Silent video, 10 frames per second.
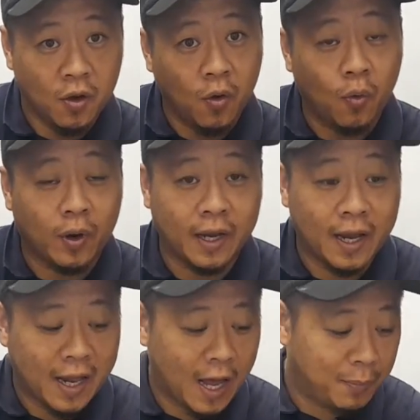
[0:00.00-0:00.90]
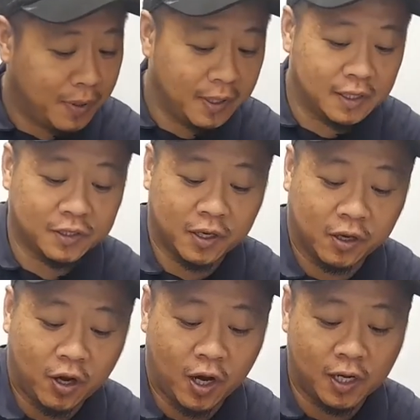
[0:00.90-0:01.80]
When that happens, it's gonna
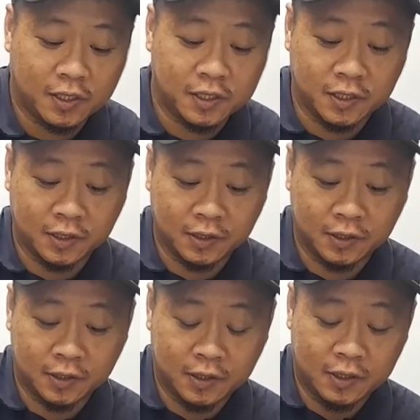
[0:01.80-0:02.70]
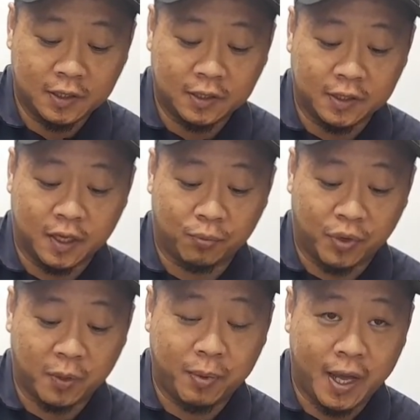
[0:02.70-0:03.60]
cause the
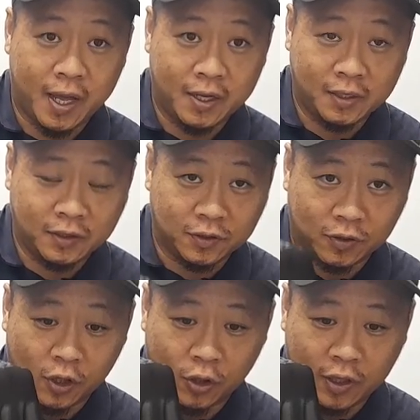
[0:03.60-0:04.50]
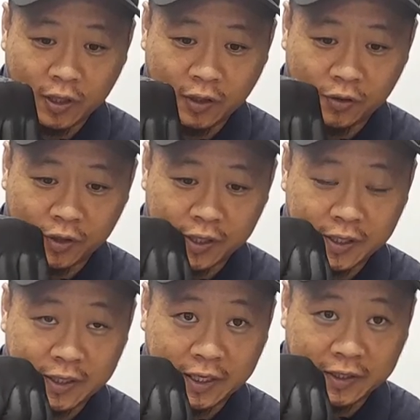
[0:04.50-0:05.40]
brake pad to go
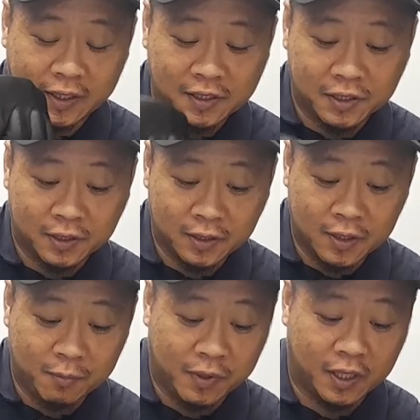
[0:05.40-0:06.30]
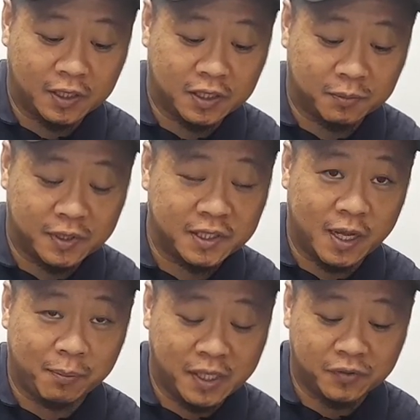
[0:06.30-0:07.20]
crooked like this, because it's missing
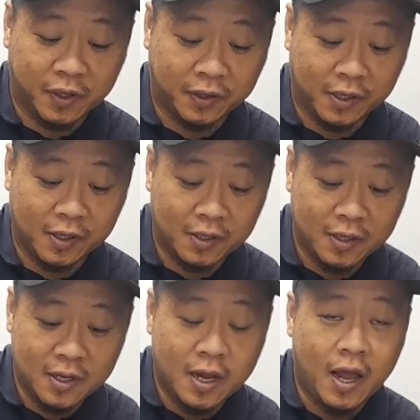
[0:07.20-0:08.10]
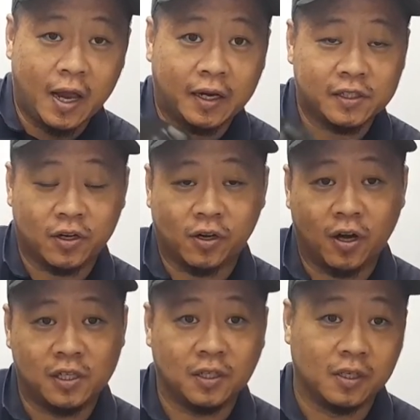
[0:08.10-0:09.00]
that piece right there. And that's gonna
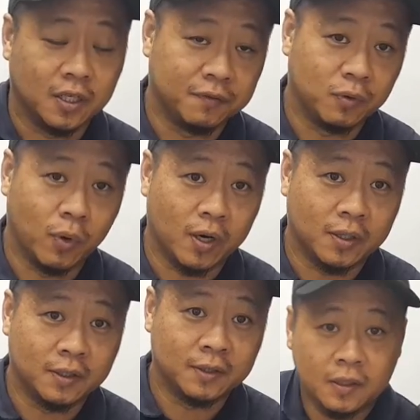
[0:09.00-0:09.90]
cause uneven wear.